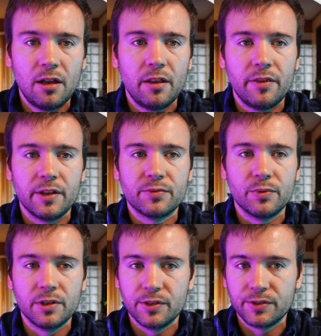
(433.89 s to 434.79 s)
This
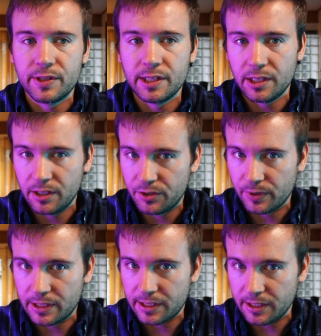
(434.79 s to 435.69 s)
was the
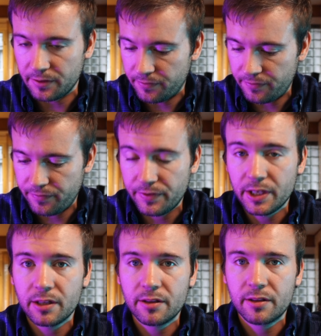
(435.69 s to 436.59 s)

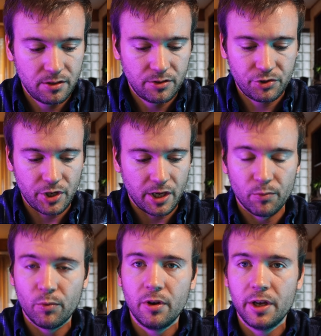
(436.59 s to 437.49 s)
25th.
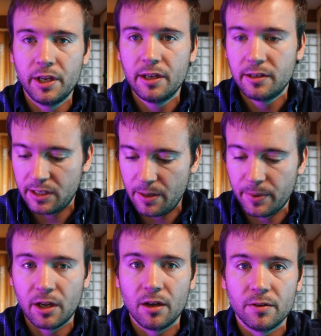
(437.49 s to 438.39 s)
J1,
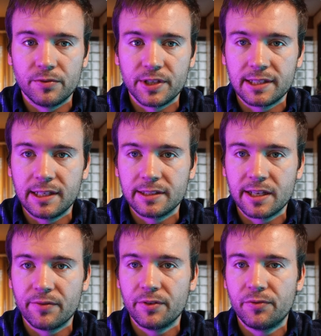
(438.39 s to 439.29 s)
debit of
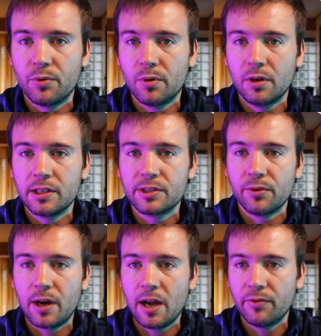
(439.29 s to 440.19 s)
$1,674, and
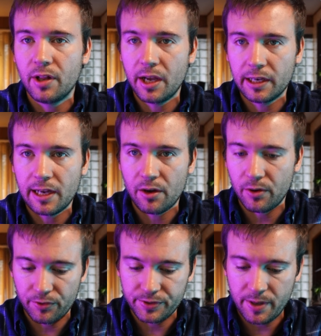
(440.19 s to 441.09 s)
so High Flying now
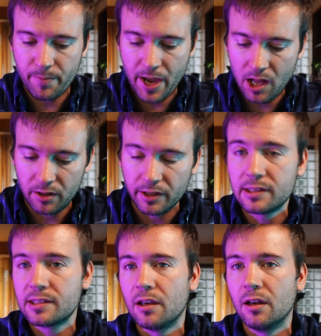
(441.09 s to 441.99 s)
owes a
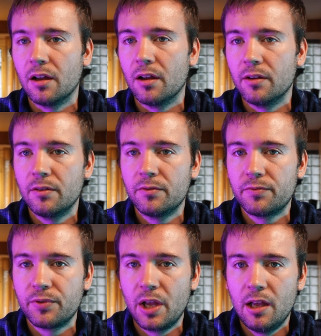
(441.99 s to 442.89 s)
balance
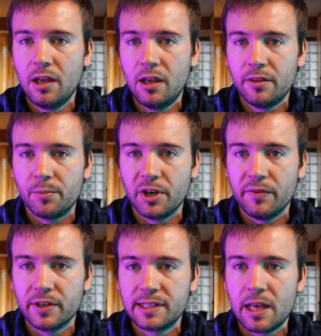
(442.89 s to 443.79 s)
of the
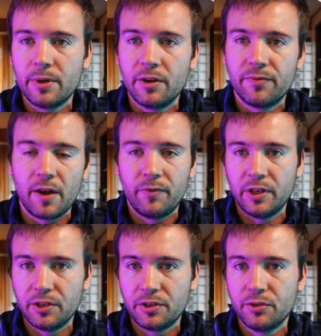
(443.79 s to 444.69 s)
previous debit of
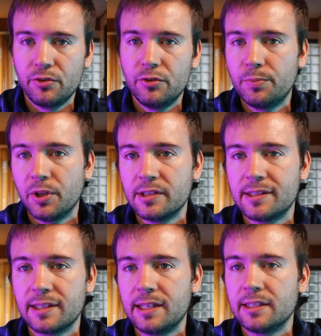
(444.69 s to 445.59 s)
$552 plus
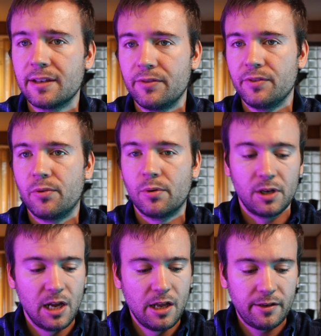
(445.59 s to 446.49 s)

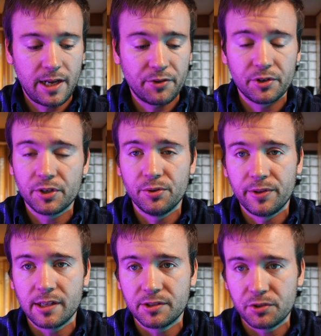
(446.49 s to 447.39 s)
$1,674. Now they're at
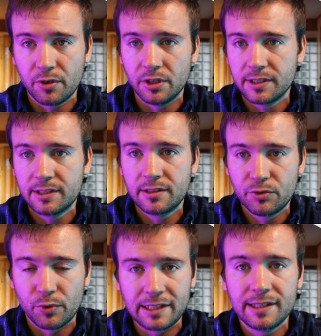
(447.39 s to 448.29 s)

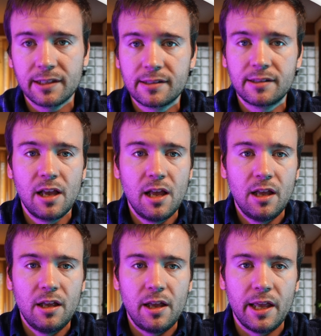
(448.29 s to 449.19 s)
$2,226,
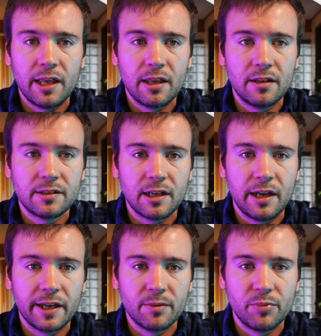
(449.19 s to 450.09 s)
and
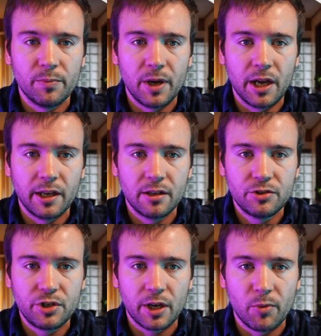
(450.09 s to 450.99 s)
I can put my
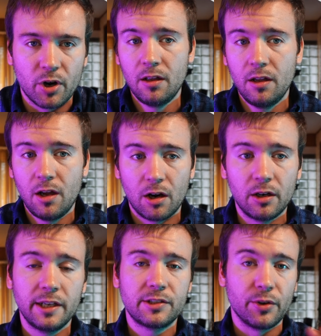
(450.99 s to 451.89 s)
check mark. All
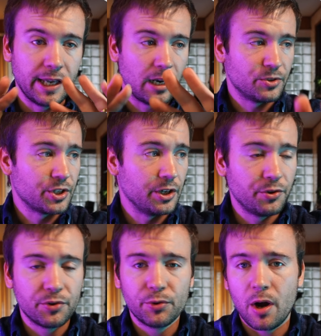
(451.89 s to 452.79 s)
right, so again, I'm just going to do
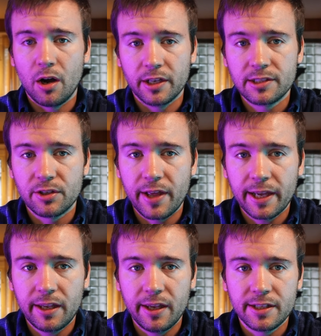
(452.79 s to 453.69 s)
through August, so
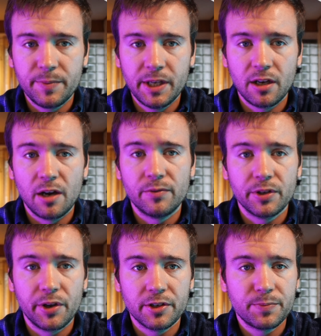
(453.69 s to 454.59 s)
that gets me
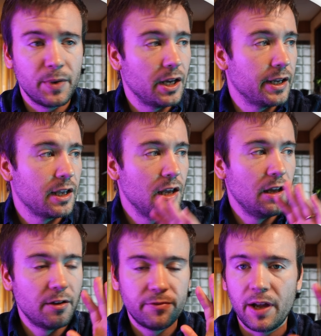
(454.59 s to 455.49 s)
covered. There's my
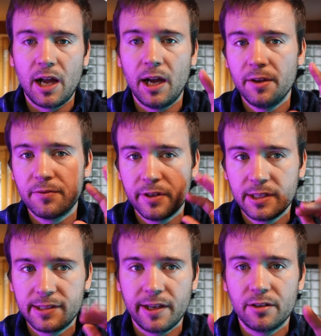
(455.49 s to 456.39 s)
5
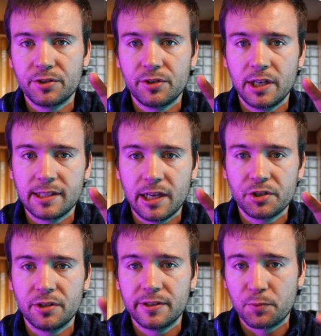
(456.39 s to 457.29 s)
sales
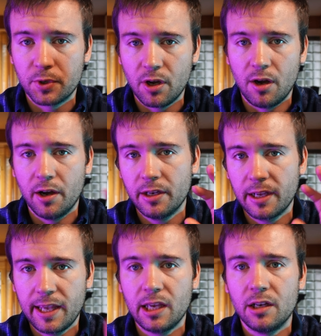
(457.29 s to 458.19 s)
transactions that were on
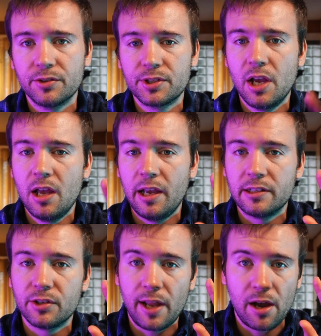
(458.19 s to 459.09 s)
account, and
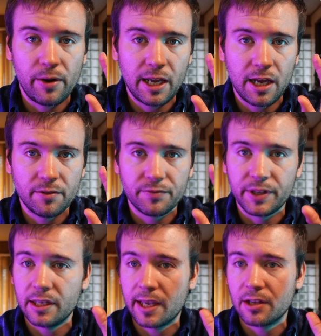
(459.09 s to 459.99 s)
so now I have
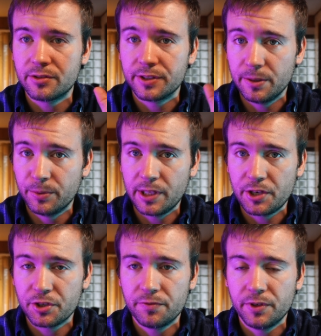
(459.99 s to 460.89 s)
the accounts receivable
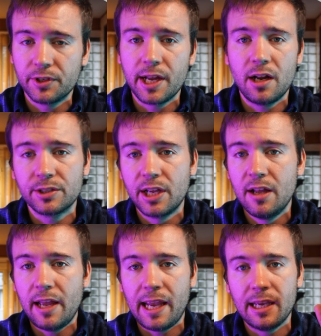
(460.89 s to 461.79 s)
ledger filled out
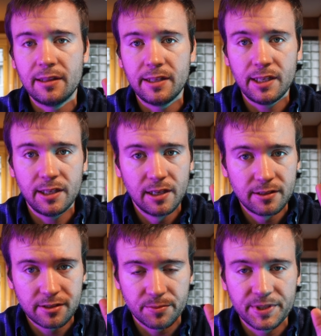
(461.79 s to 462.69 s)
and the
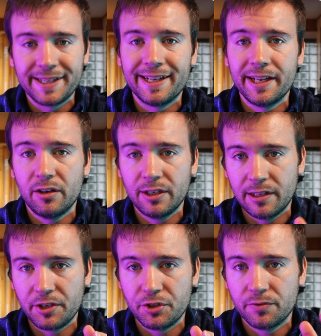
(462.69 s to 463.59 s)
subsidiary
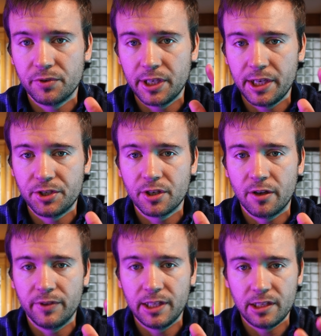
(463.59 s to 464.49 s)
ledger for each
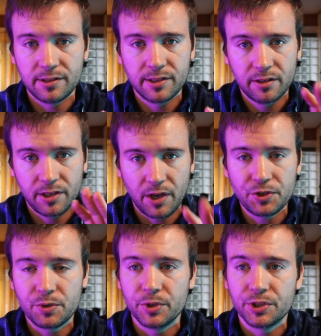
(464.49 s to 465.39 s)
of these
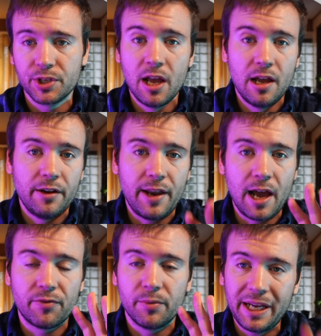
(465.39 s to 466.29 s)
customers.
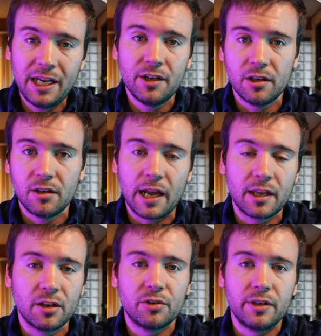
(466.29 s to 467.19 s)
Now from here, I
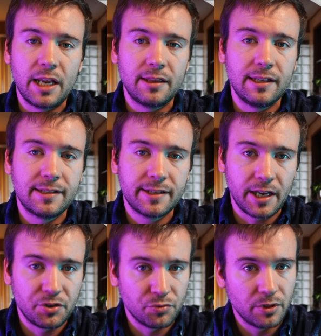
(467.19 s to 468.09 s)
can create the
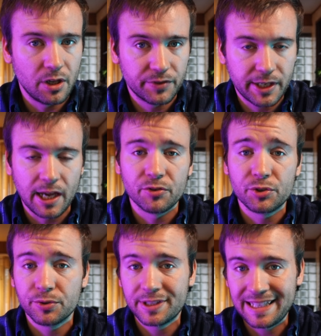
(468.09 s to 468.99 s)
schedule of
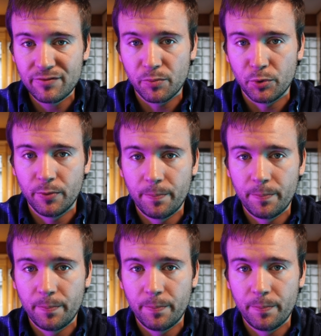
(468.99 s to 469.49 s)
accounts receivable.